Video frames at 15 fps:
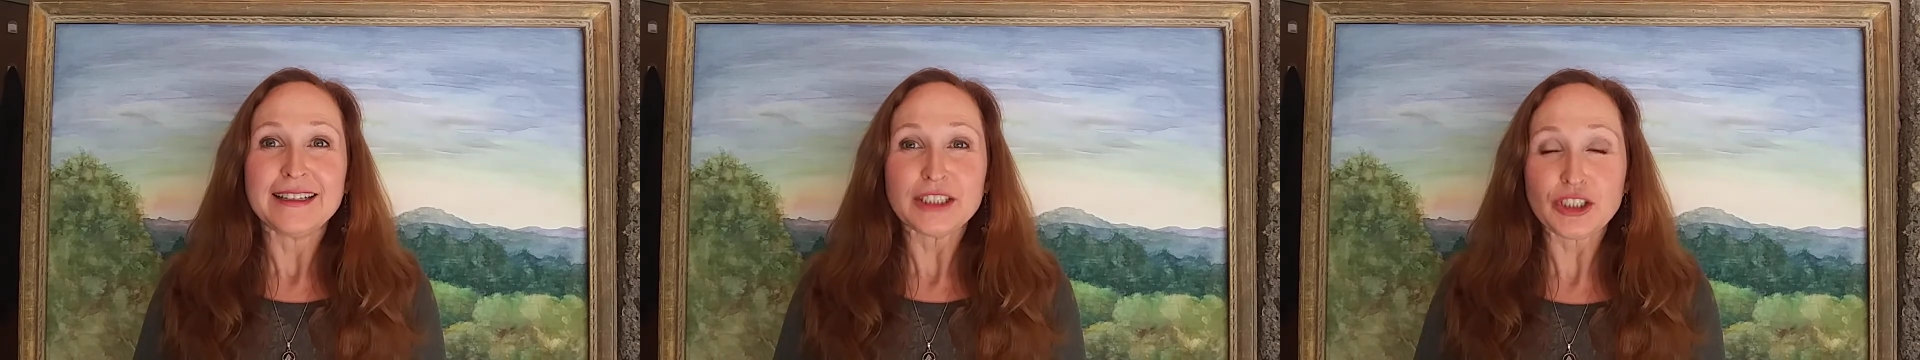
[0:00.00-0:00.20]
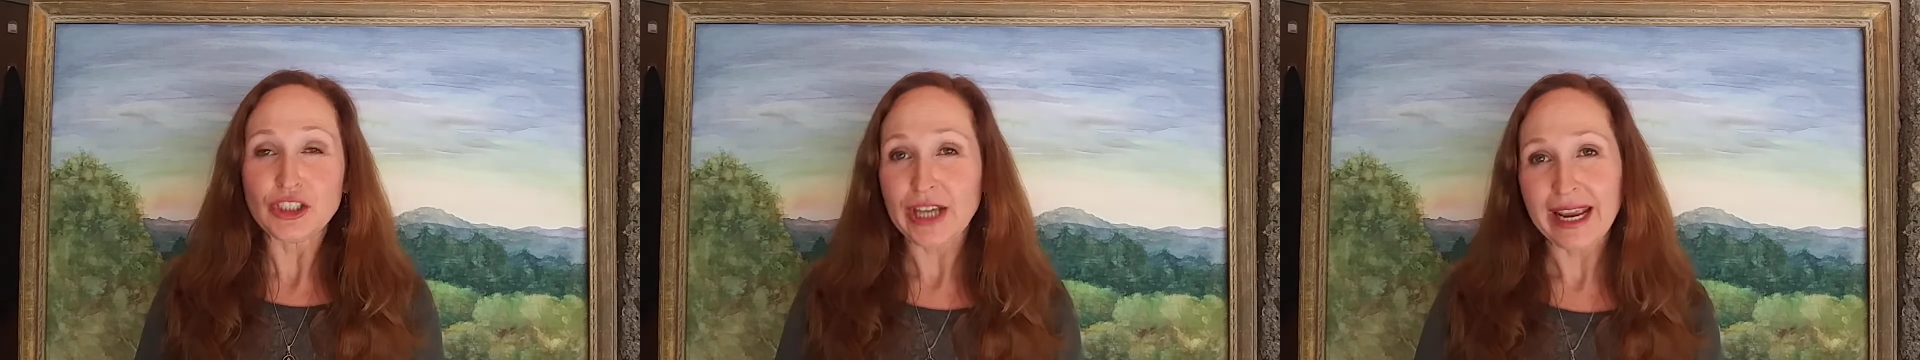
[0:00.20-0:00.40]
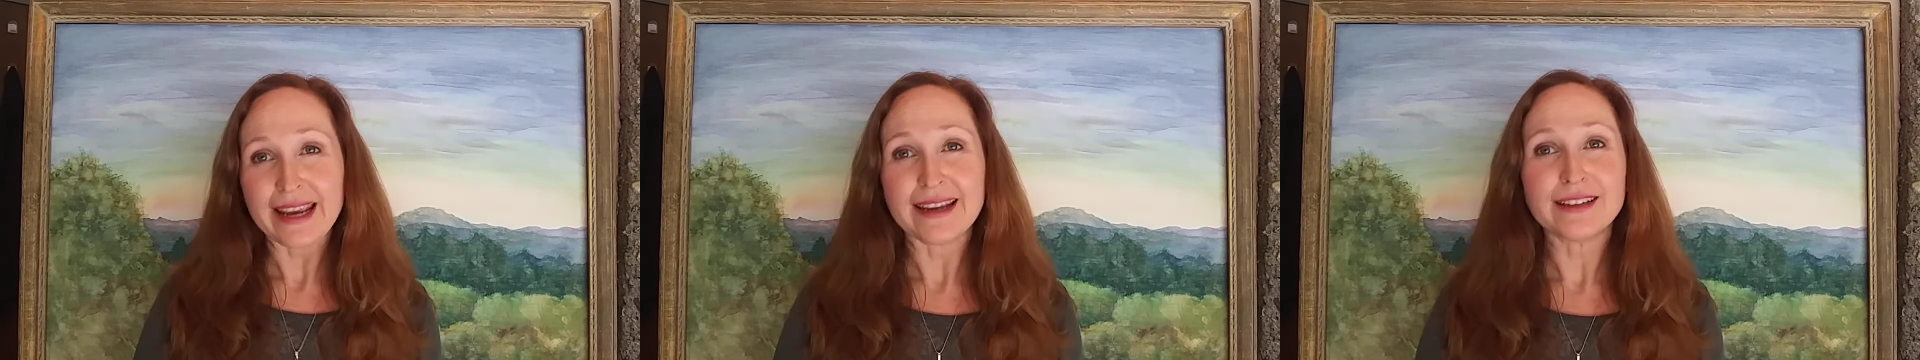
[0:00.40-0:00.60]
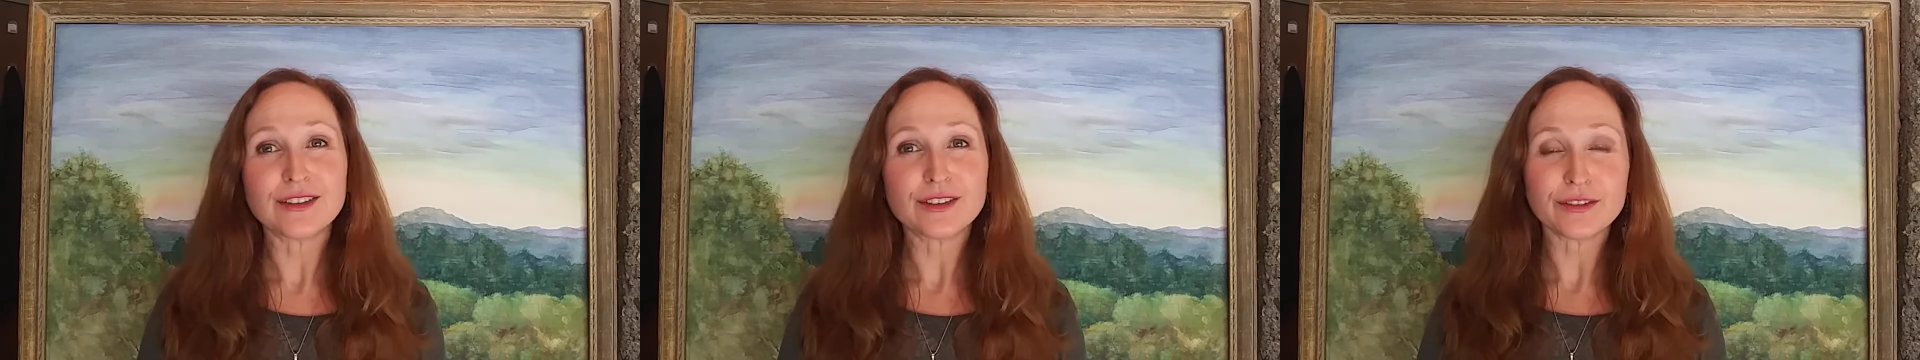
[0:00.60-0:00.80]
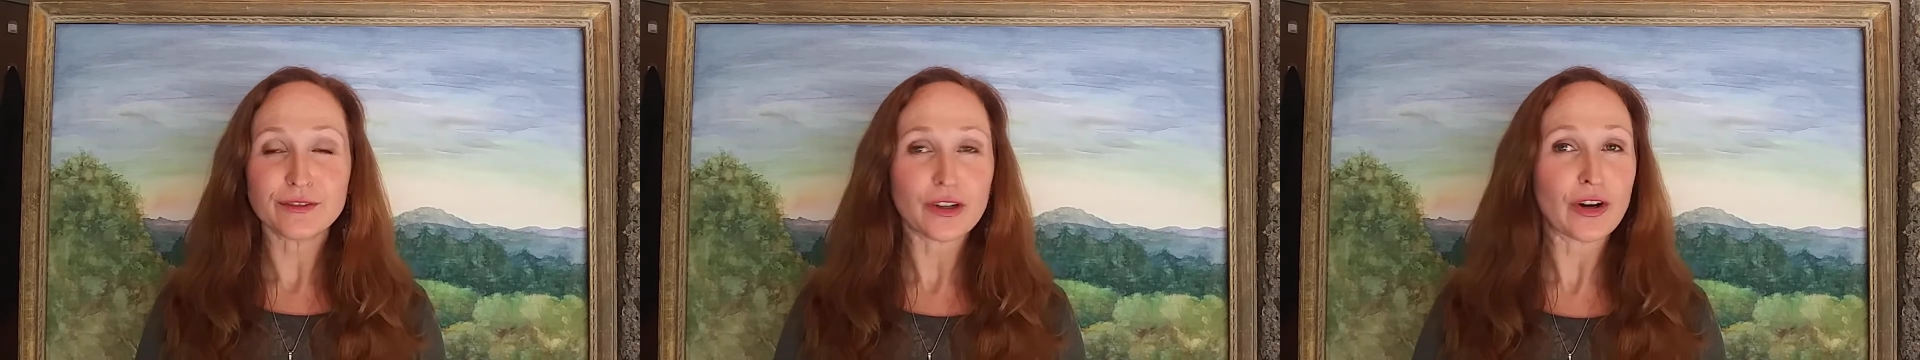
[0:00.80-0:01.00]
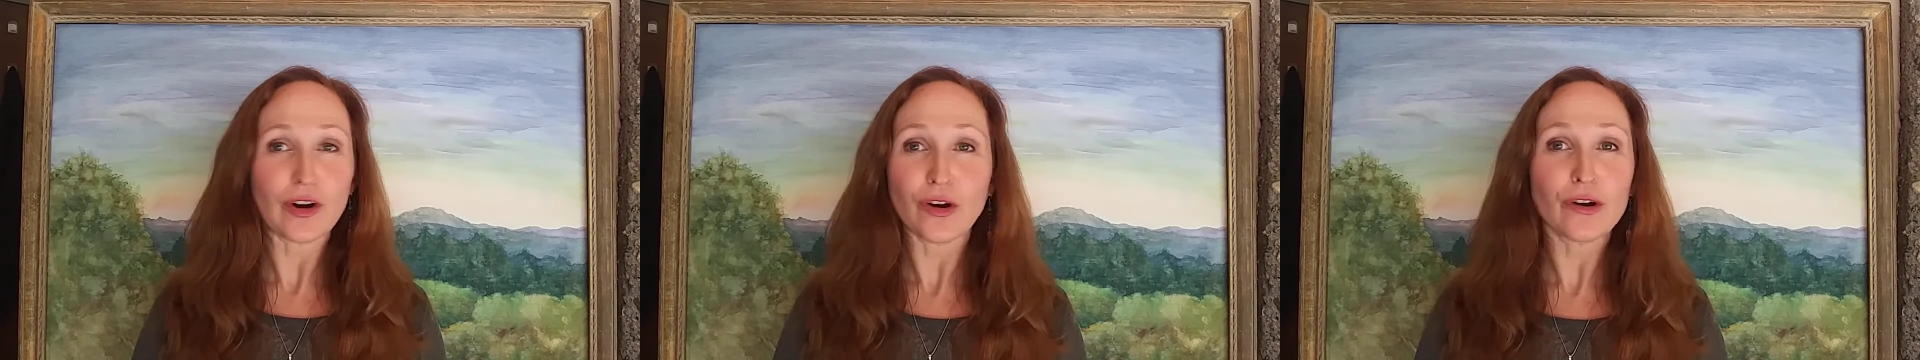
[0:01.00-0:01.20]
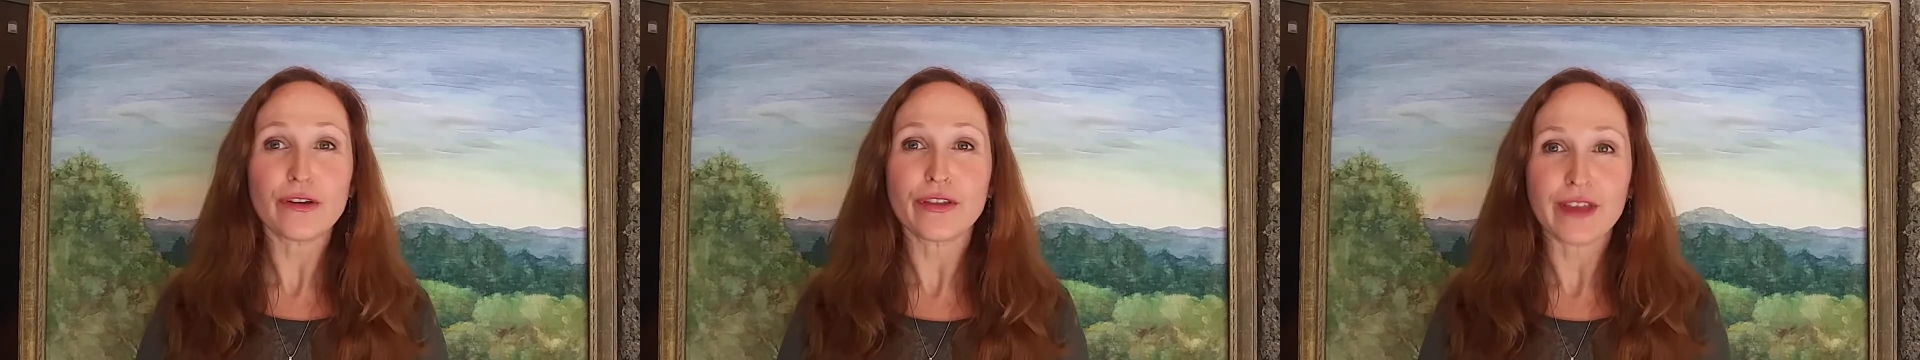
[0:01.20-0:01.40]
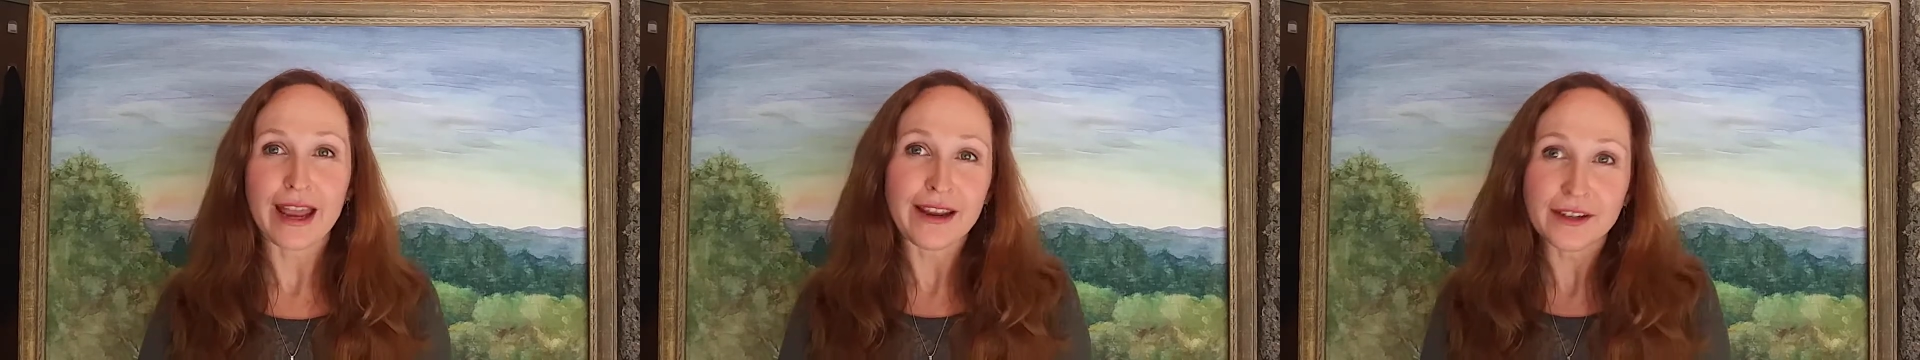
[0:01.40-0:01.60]
change for
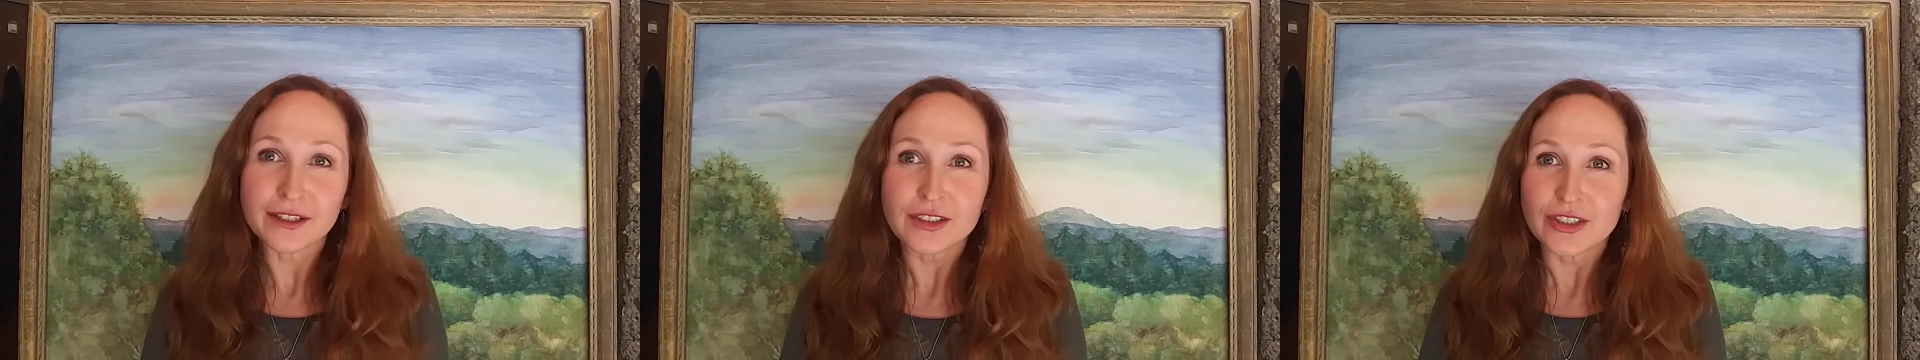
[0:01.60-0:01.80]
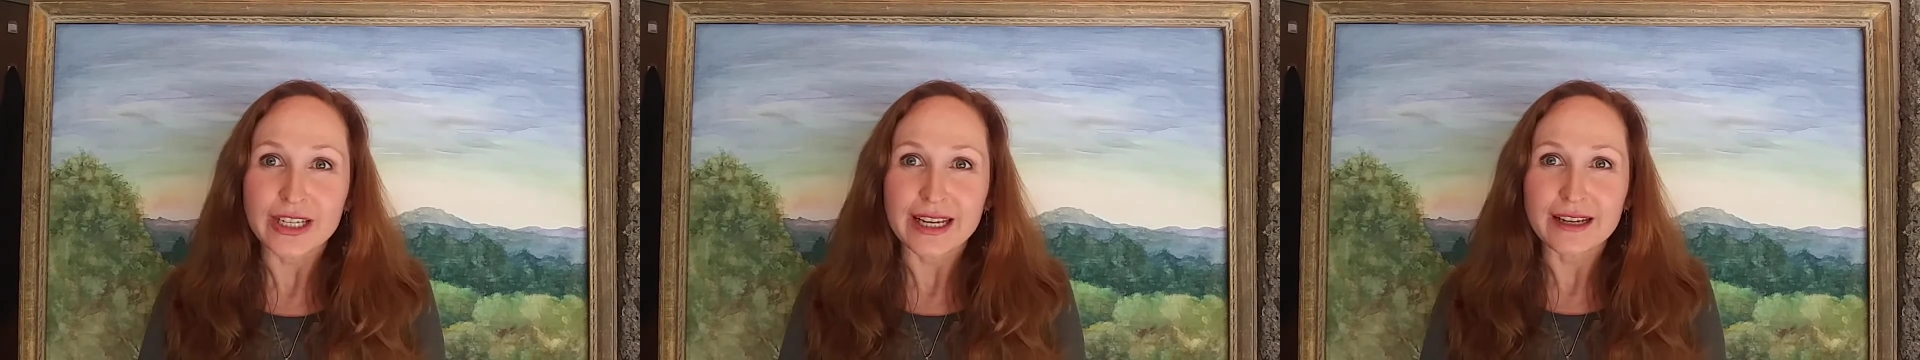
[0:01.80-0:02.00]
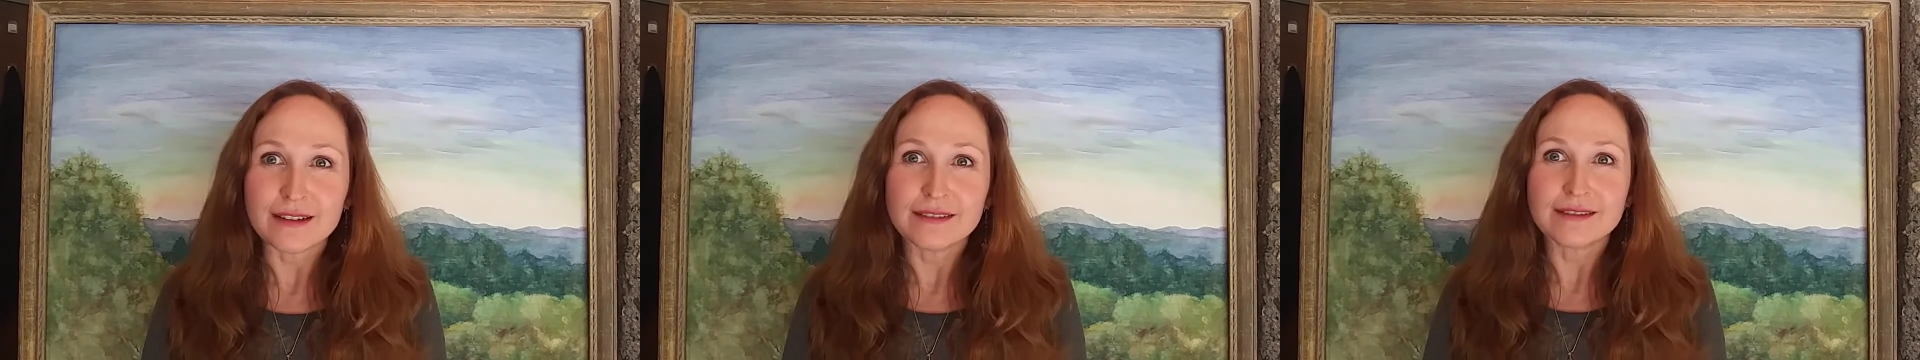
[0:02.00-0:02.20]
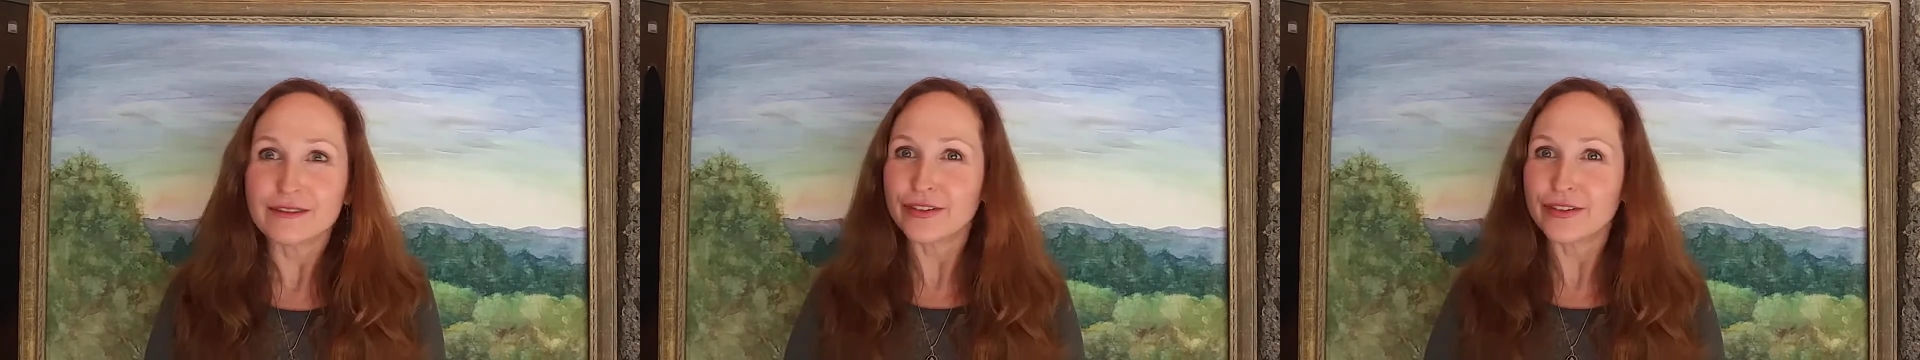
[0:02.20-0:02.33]
earth energy,